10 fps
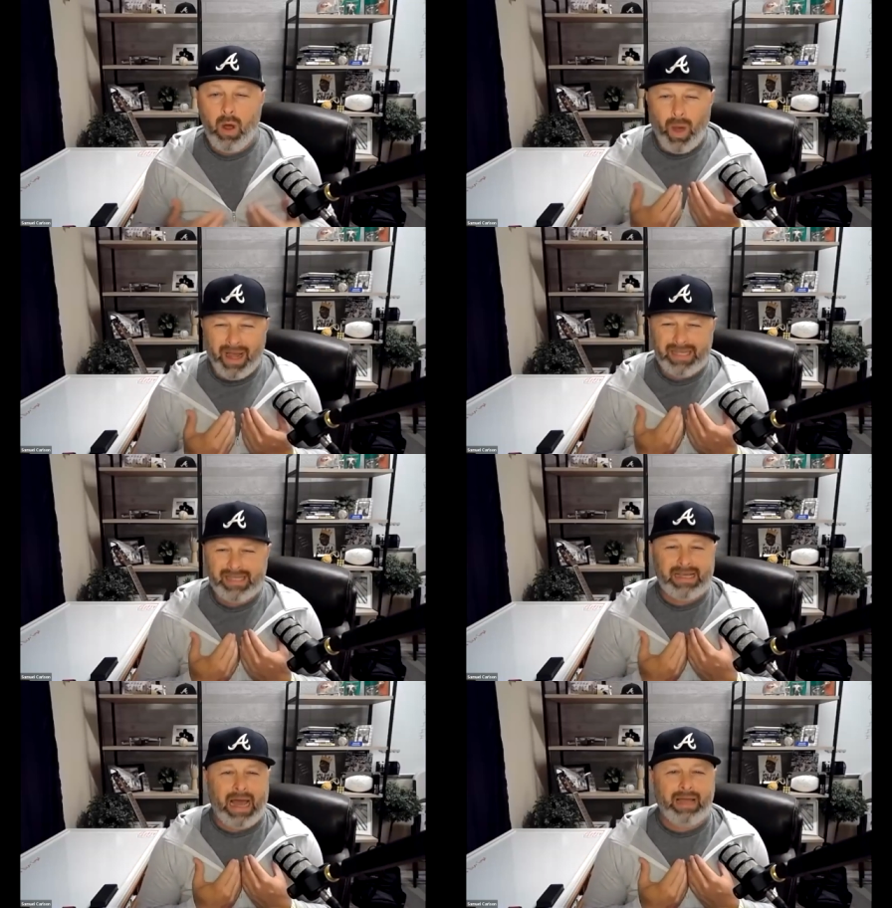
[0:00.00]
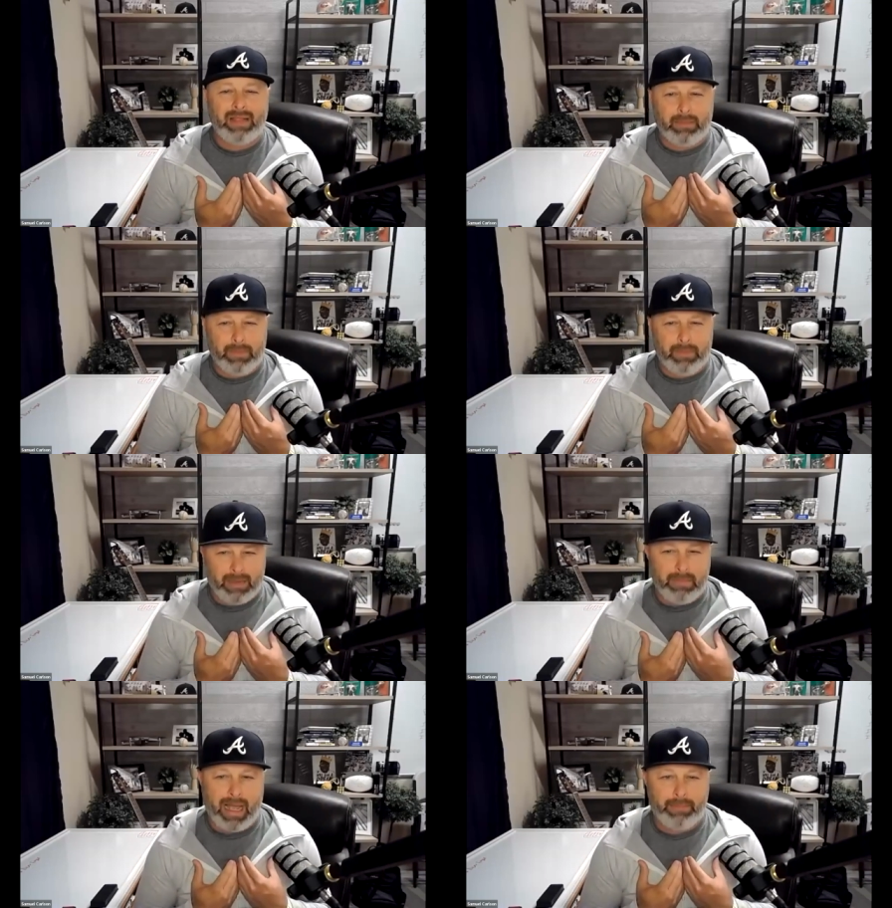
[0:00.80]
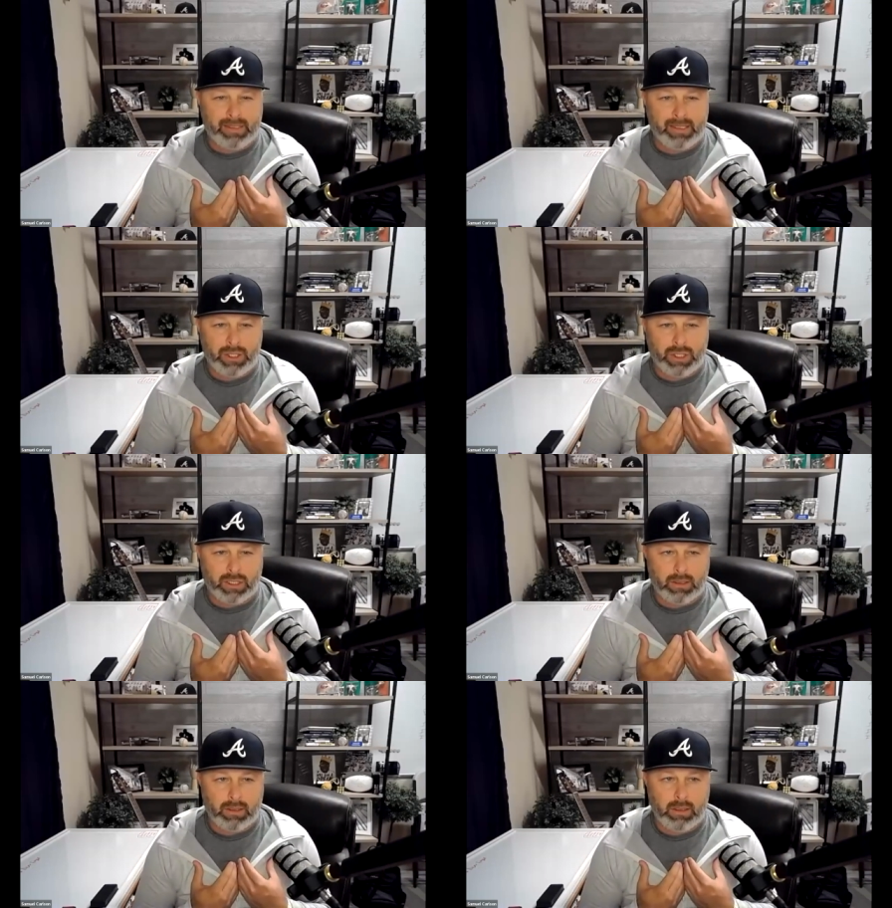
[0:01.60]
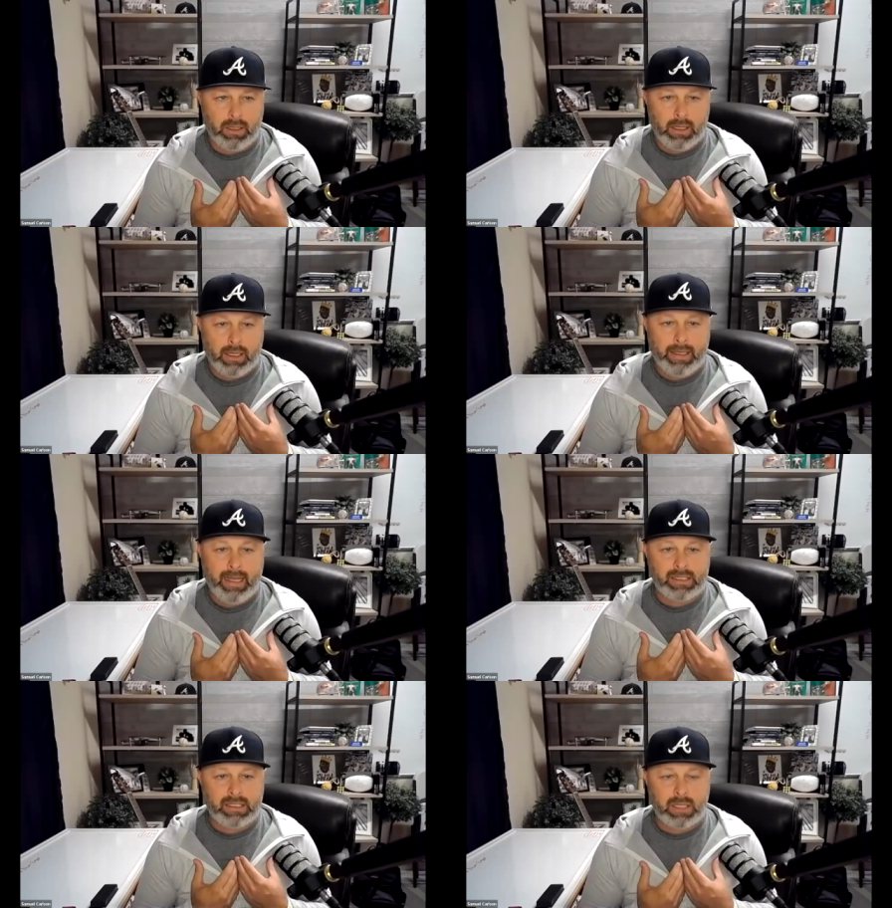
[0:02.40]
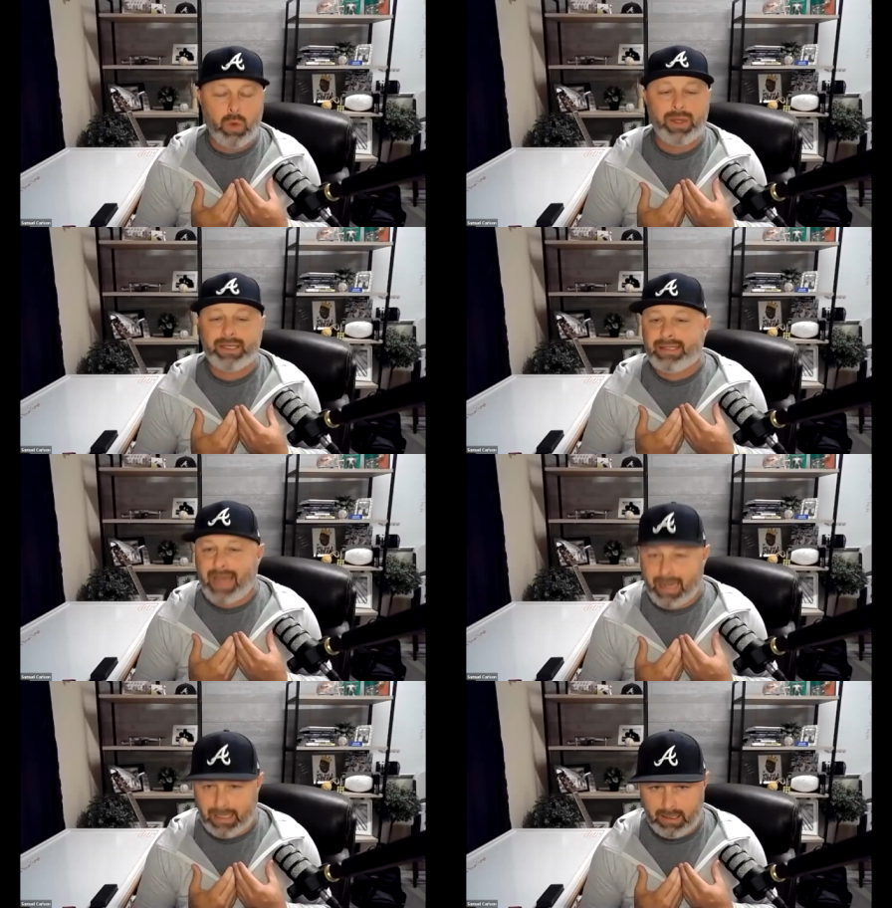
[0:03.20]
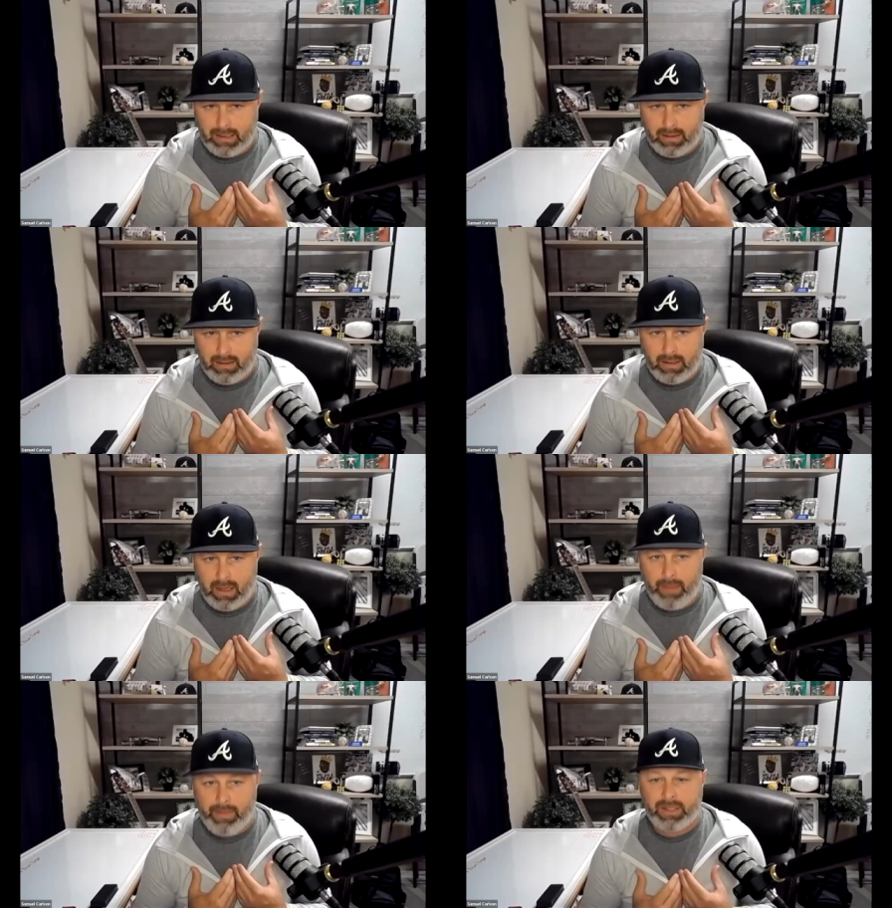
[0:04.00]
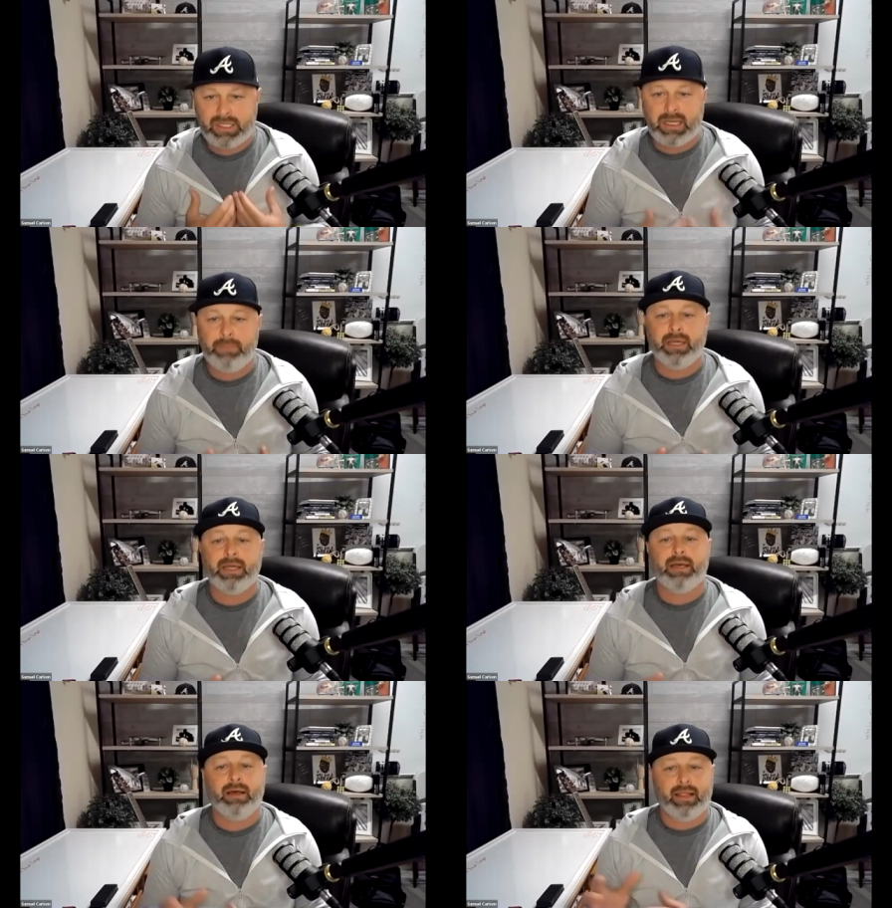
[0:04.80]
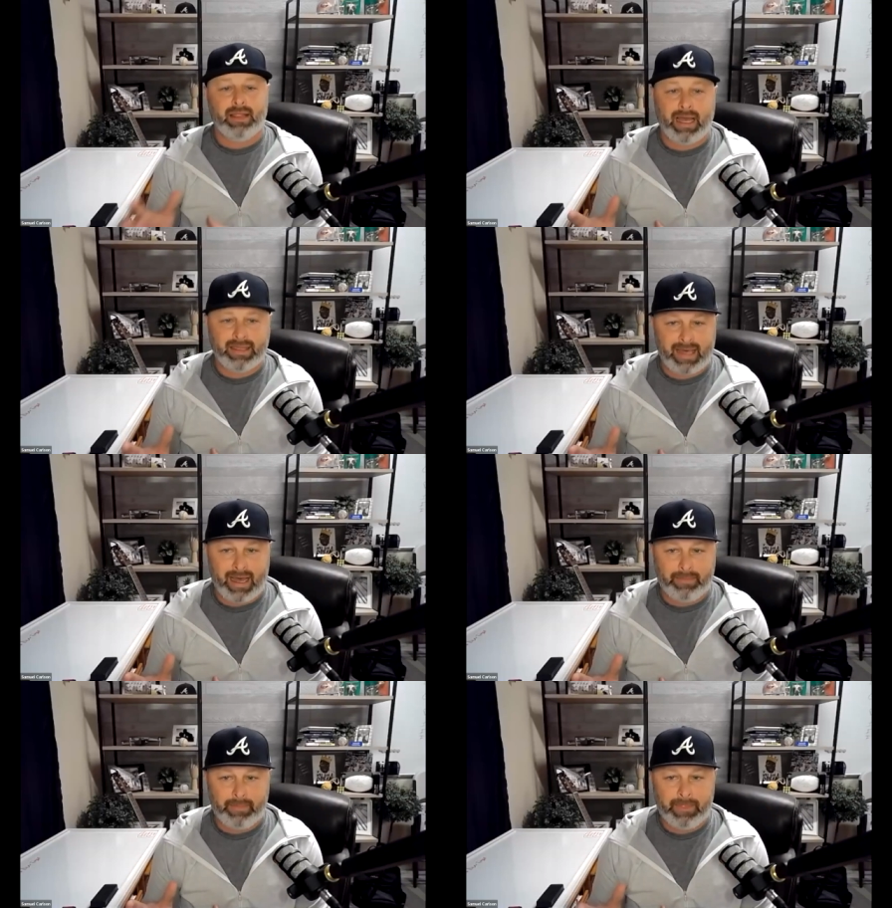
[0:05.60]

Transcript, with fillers: Why does a guy like me in my position get so excited about something like that?